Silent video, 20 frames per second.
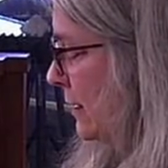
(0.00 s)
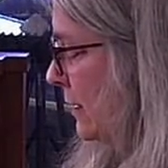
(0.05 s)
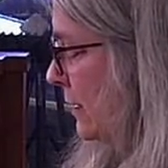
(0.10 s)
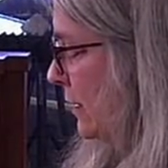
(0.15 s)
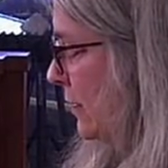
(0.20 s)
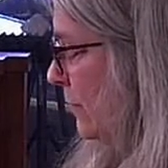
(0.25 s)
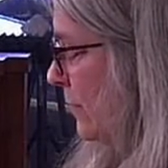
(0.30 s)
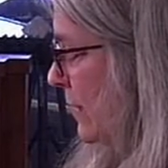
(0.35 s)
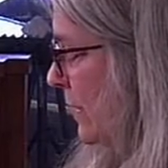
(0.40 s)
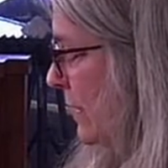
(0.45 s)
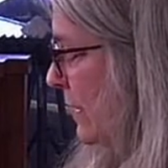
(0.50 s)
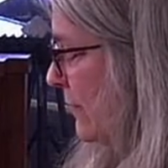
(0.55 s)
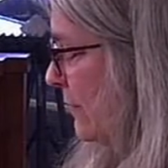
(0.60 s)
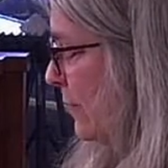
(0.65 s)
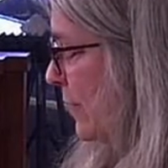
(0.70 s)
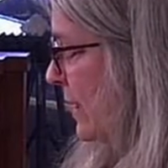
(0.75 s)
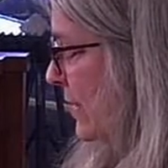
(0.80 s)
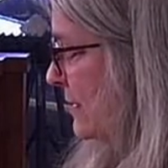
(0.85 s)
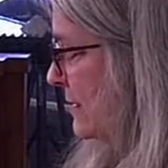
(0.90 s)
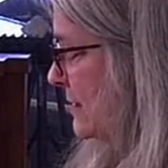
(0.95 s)
you might have
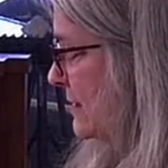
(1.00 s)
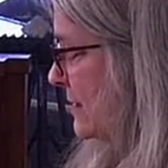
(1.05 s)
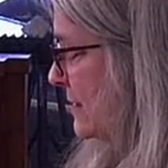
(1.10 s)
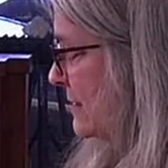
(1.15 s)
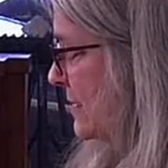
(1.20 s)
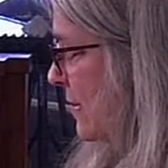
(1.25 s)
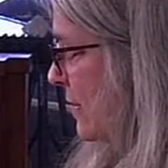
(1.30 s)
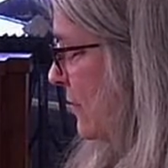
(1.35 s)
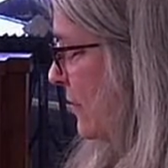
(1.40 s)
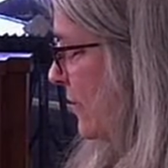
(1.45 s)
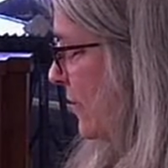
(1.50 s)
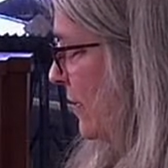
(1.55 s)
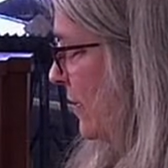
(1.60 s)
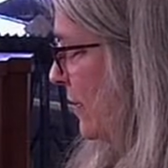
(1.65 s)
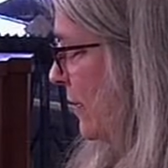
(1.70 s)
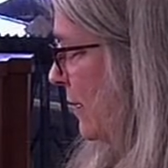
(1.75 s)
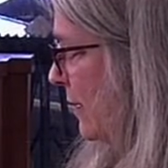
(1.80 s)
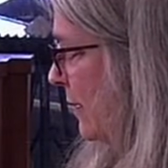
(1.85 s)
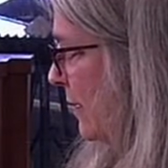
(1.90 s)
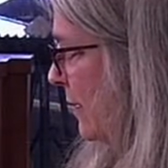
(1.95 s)
practices out
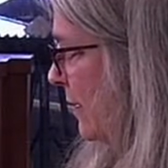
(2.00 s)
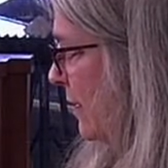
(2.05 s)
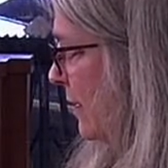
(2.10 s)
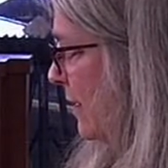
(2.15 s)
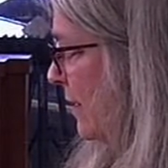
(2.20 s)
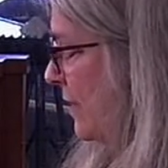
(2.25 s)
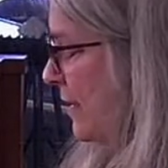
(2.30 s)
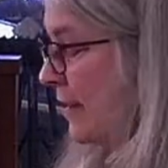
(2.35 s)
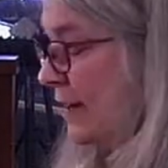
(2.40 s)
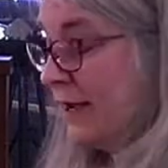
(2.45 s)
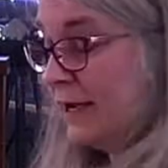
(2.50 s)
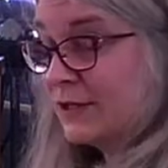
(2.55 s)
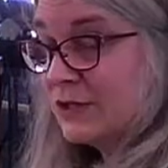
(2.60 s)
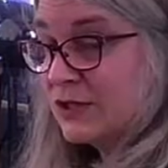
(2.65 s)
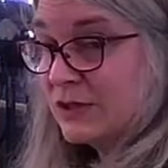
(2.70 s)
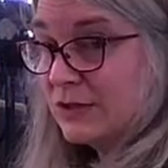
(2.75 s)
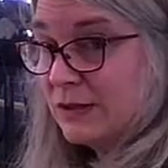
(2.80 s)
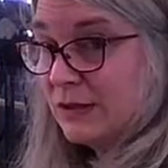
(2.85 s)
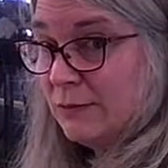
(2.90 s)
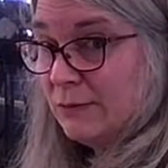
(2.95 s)
there that
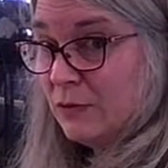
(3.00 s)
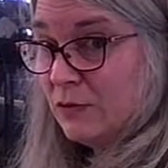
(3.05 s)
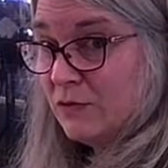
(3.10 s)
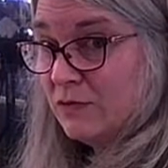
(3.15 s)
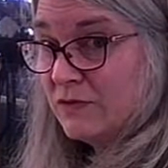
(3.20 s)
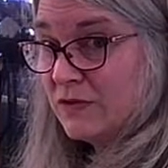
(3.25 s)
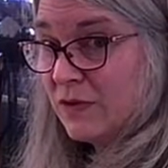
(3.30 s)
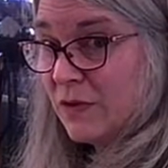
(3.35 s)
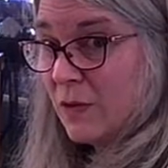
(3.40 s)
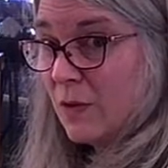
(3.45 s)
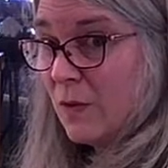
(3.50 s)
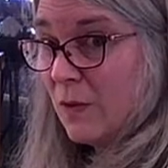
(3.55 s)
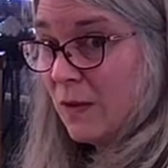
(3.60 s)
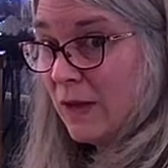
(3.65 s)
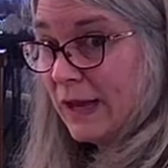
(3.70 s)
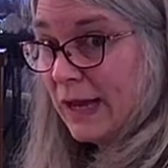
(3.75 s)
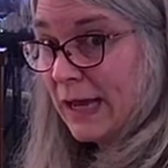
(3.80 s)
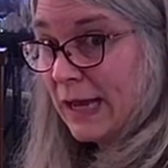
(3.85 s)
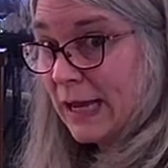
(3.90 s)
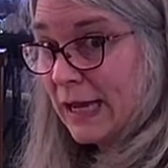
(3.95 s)
actually moved the whole
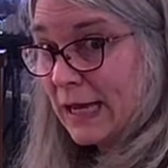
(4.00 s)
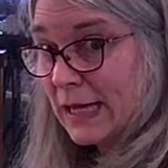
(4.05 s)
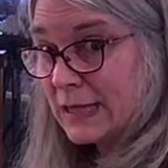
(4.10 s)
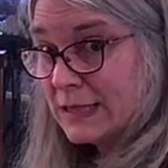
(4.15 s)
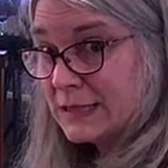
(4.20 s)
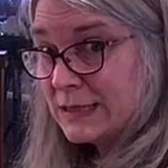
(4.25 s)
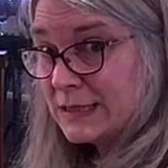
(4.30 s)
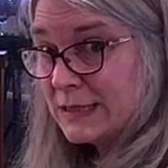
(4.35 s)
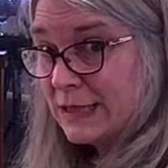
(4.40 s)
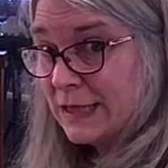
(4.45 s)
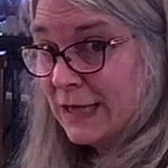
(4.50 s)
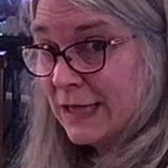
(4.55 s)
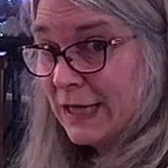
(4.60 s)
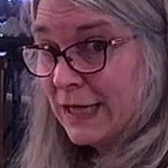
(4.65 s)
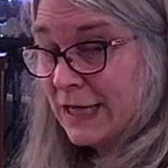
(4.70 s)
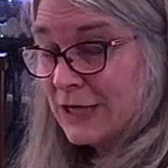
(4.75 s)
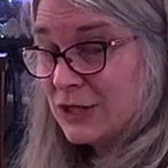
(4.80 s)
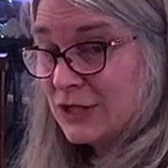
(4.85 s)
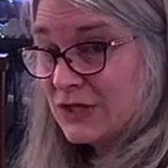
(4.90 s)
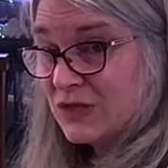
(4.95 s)
hand
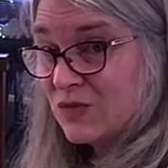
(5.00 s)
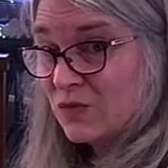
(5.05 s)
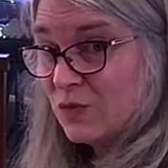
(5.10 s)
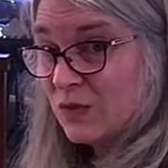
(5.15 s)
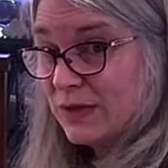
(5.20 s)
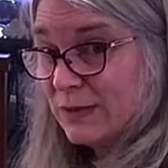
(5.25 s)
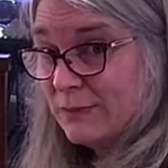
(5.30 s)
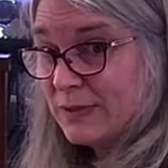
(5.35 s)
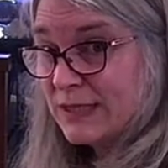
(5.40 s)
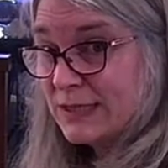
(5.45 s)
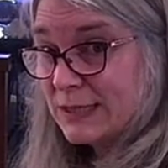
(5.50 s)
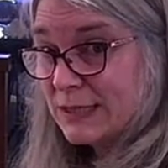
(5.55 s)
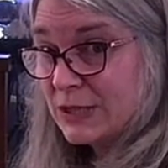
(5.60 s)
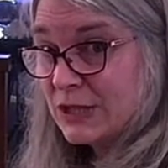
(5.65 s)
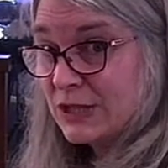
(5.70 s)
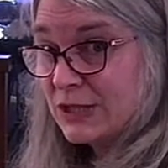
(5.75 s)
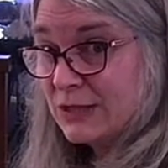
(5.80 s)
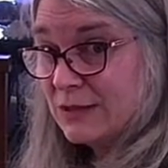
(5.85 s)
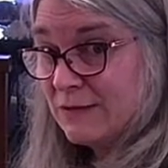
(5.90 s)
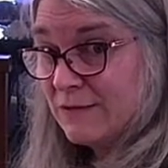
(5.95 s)
and just
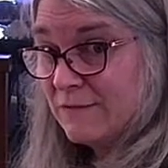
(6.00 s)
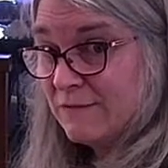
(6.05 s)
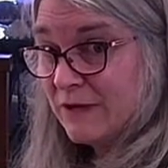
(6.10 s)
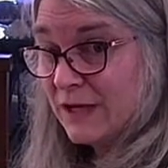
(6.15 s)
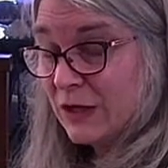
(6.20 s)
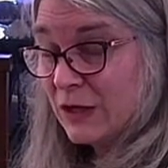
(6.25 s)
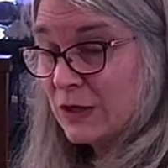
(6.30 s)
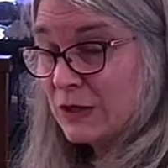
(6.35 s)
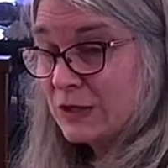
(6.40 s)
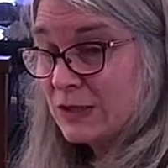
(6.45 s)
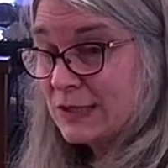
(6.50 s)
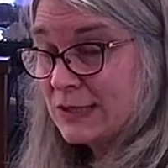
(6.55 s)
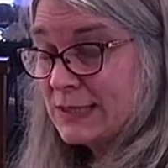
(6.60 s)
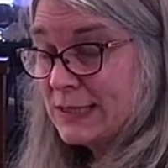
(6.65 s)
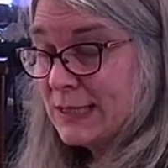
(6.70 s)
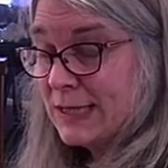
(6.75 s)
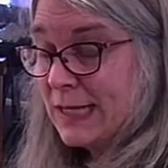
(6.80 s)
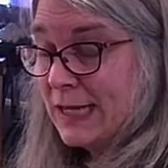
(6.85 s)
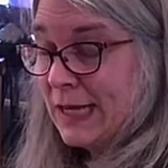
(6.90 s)
repositioned the fingers.